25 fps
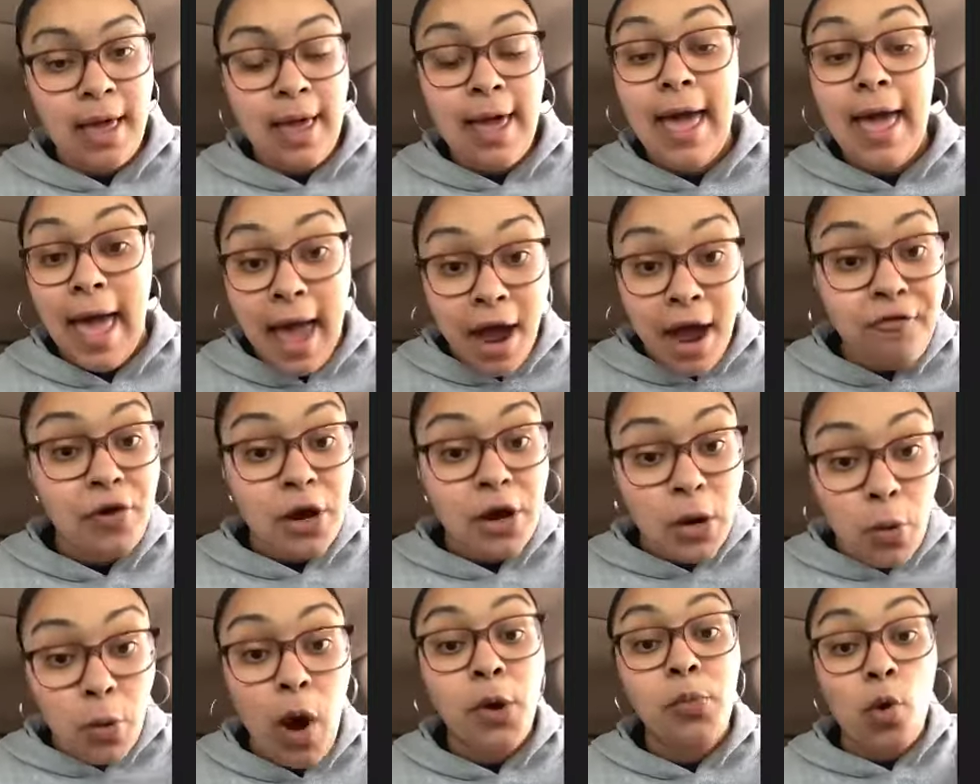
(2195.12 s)

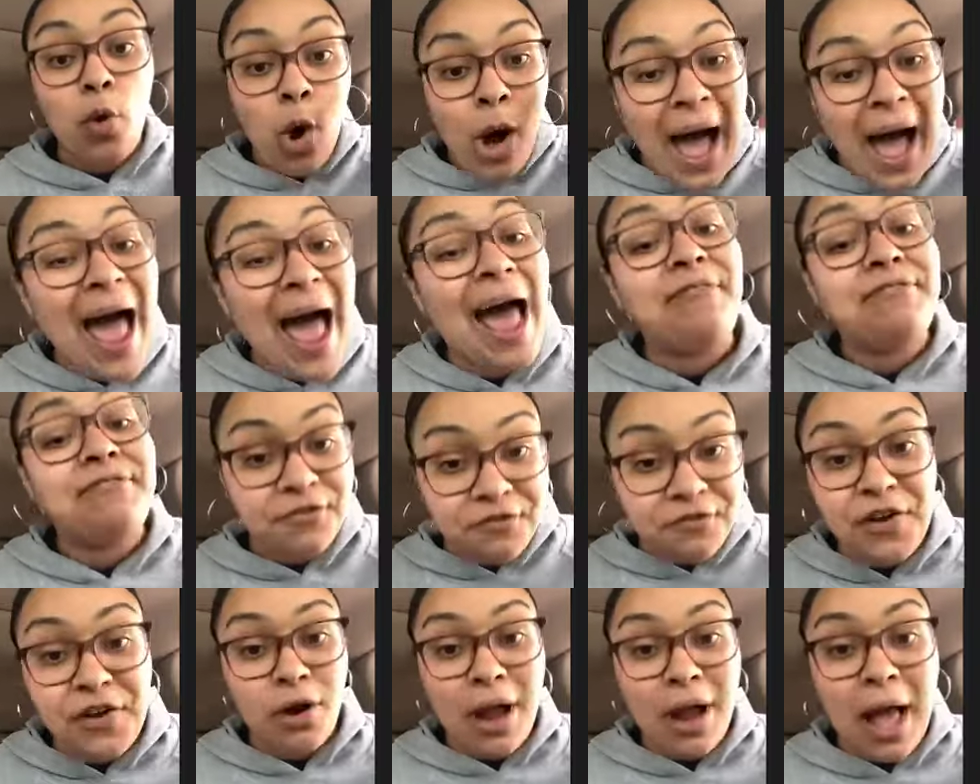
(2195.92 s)
Everyone will have to
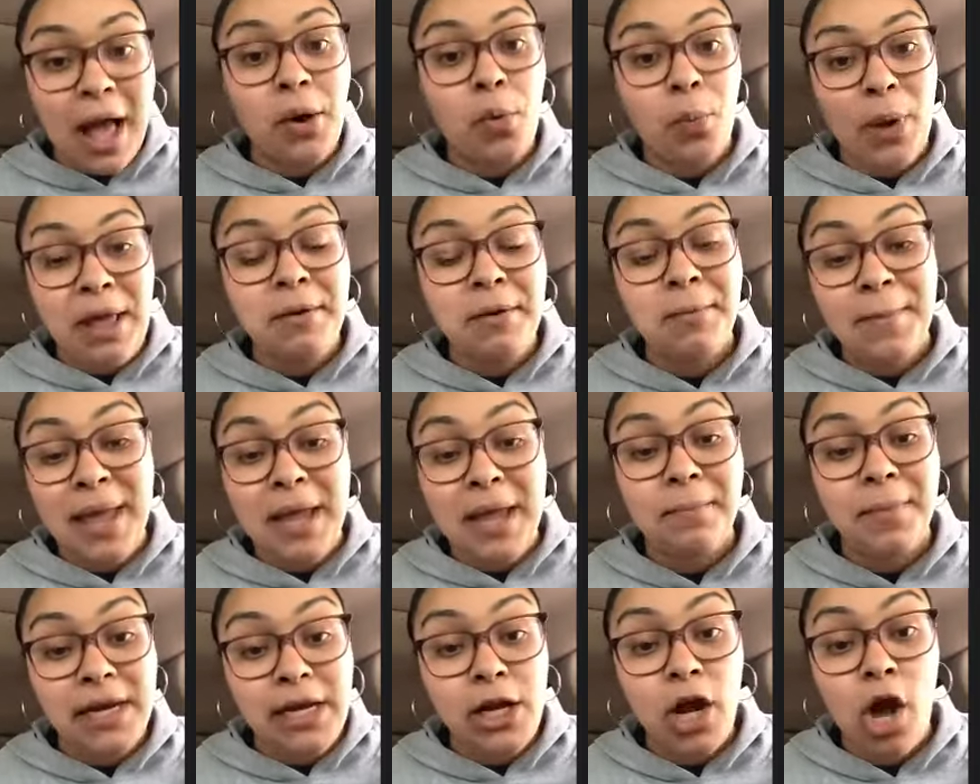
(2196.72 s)
figure out a way to make
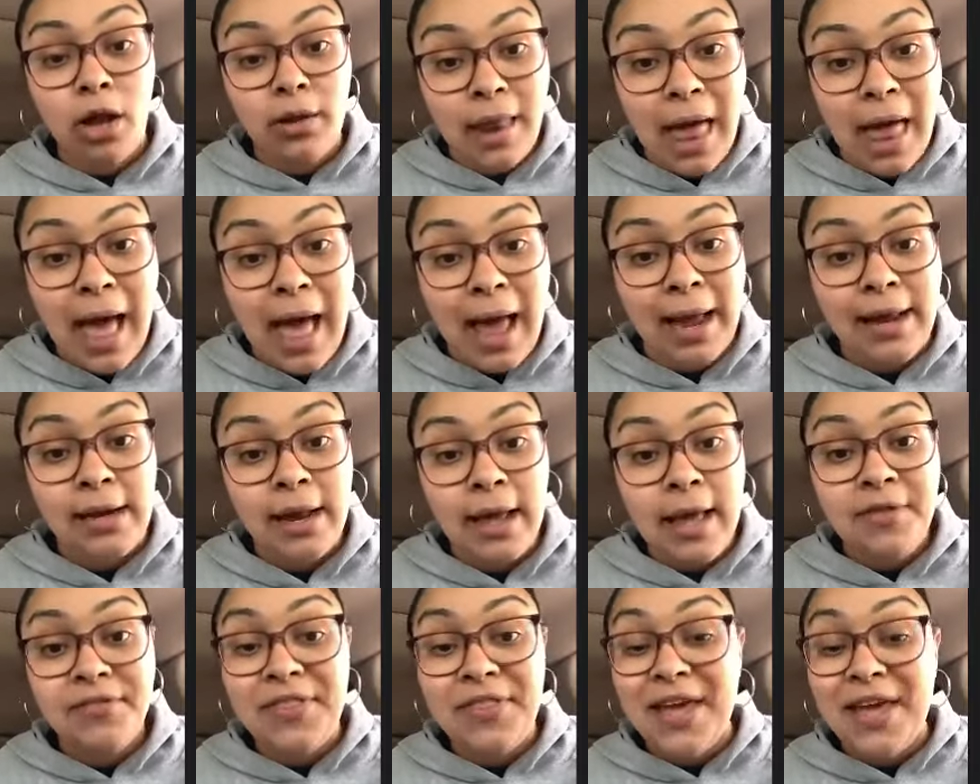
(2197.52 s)
money online
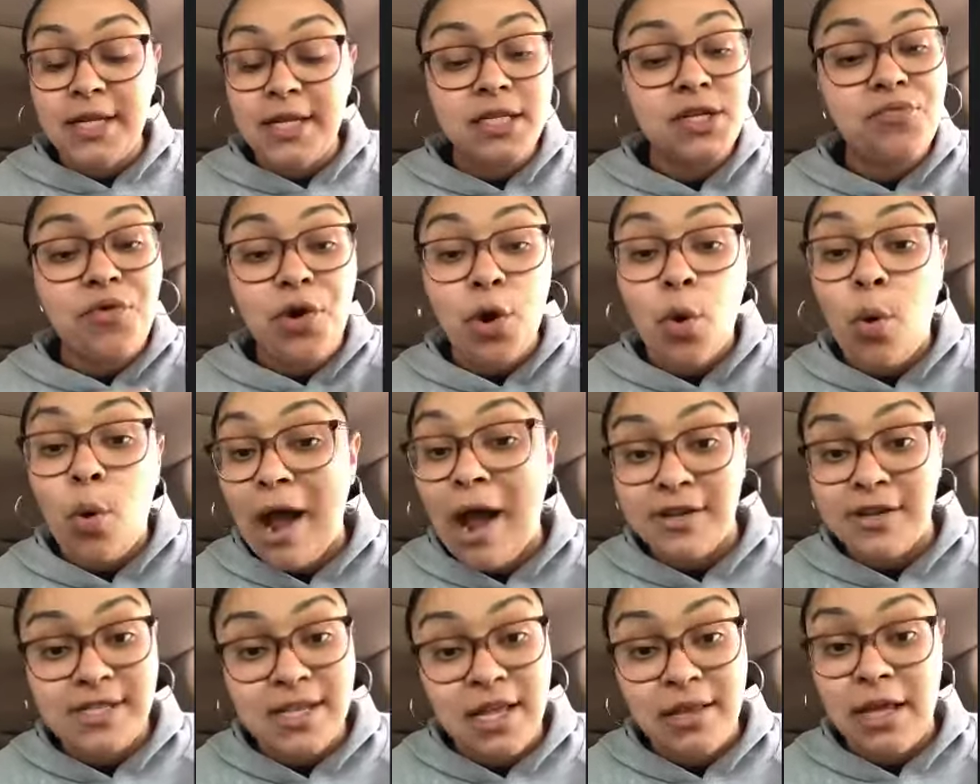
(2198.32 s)
that doesn't
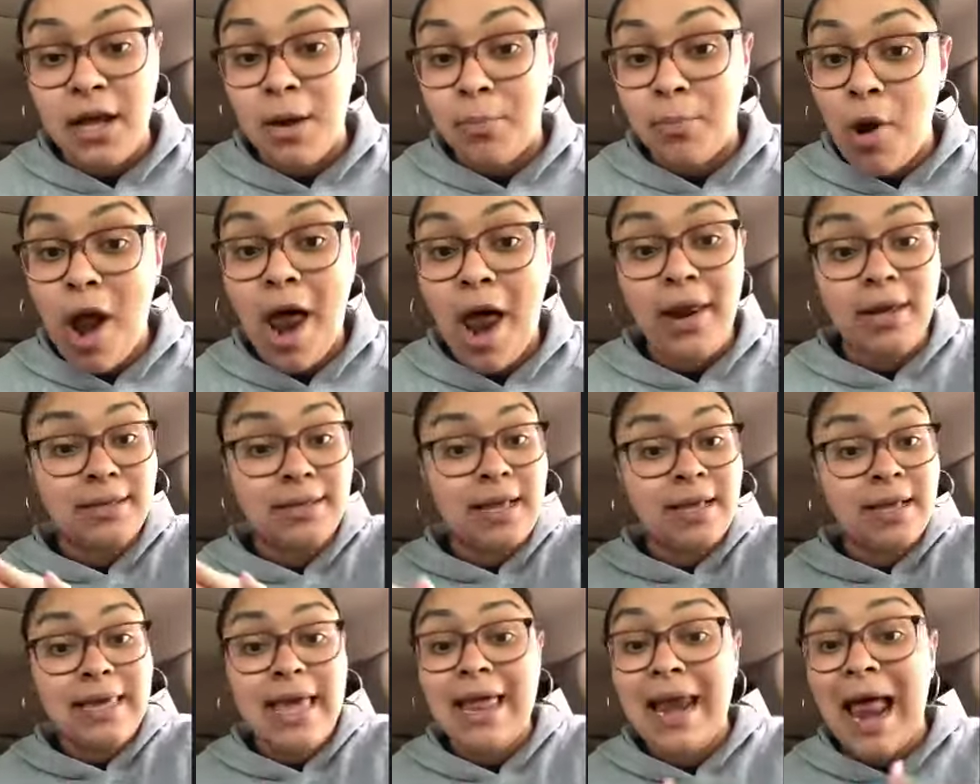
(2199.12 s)
require selling a product.
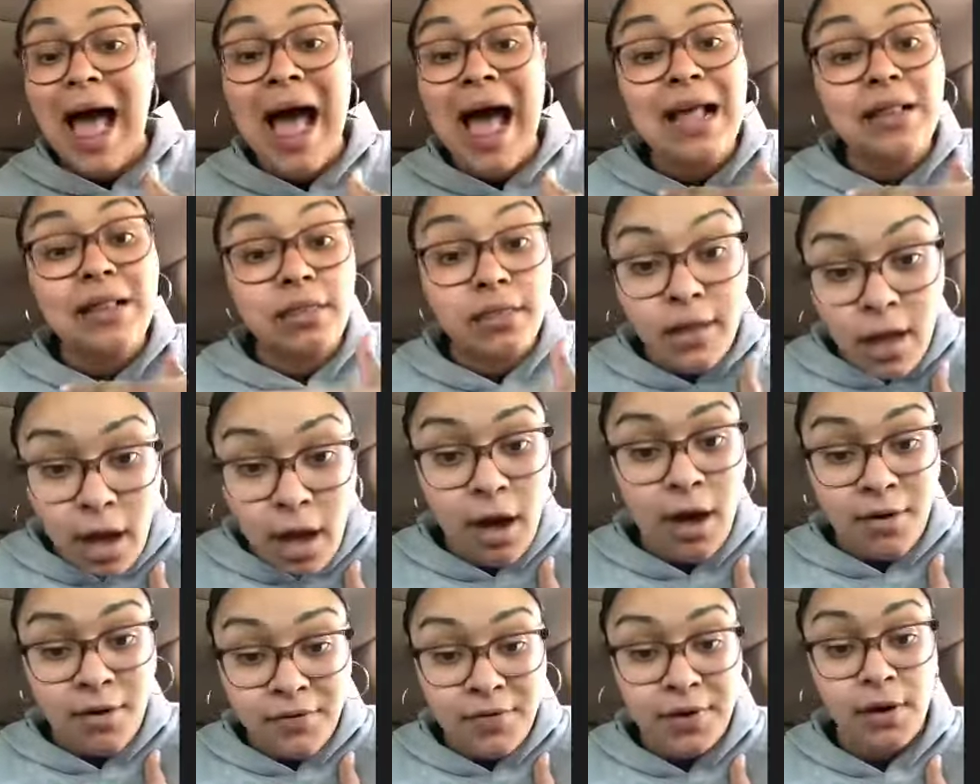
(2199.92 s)
Again, I
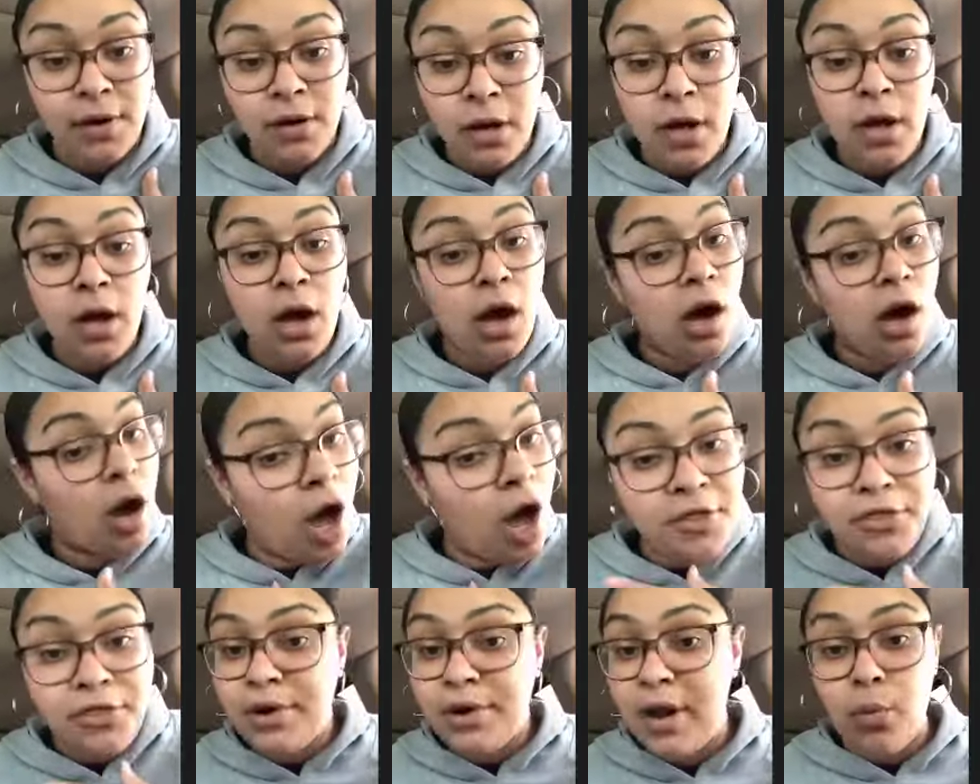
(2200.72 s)
love
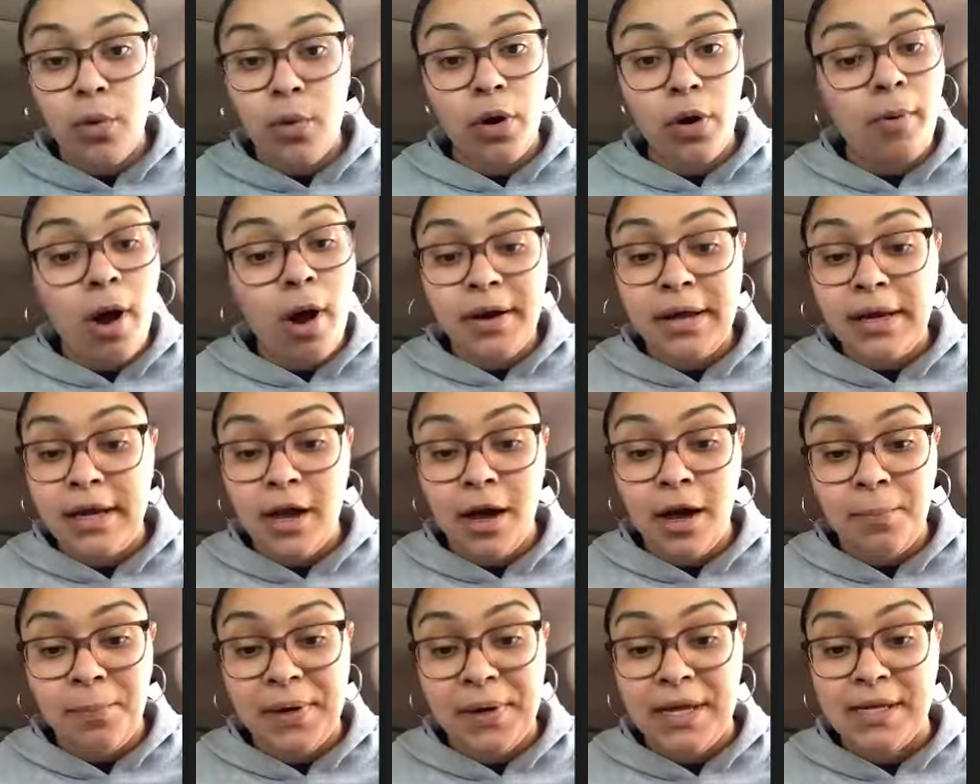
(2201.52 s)
other network marketing
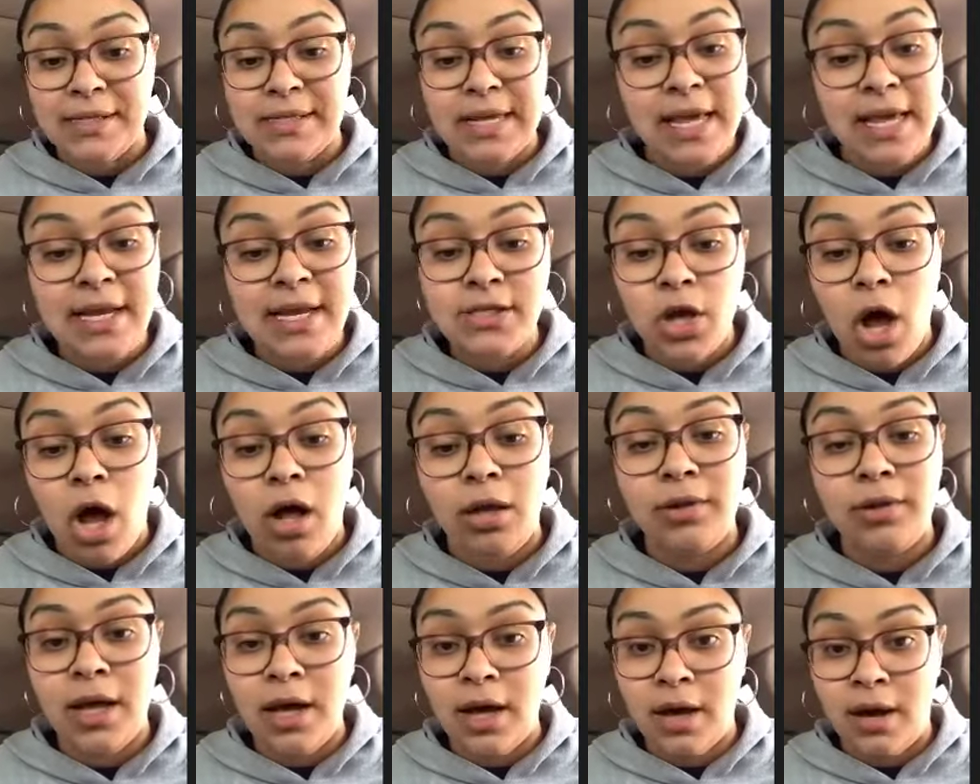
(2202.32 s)
companies. It is
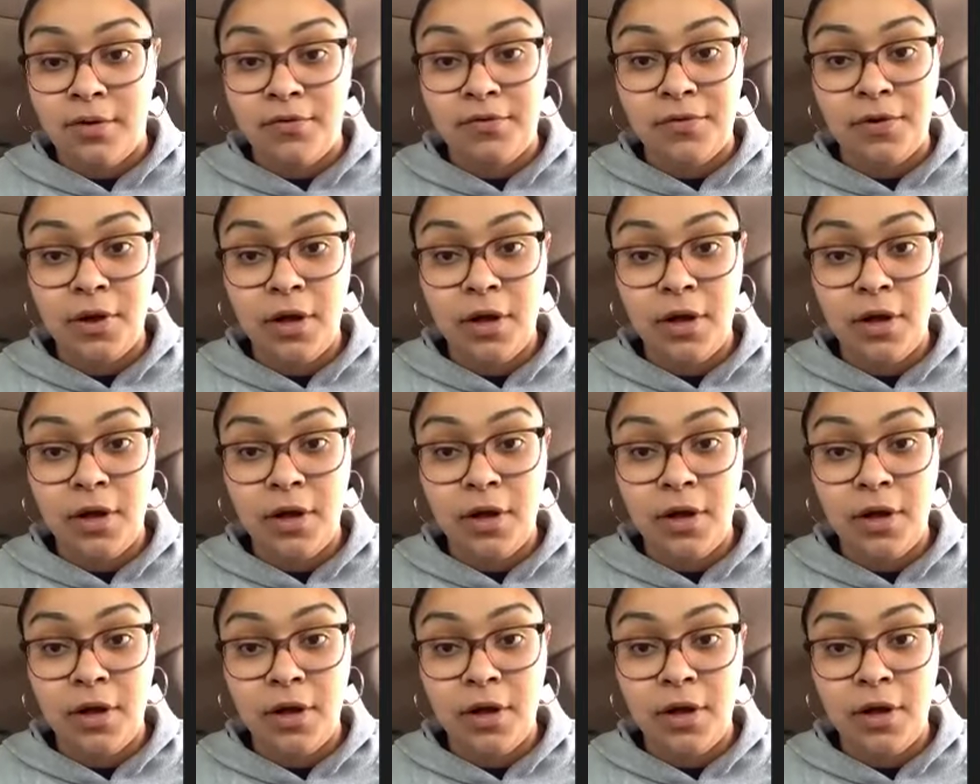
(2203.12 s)
all love.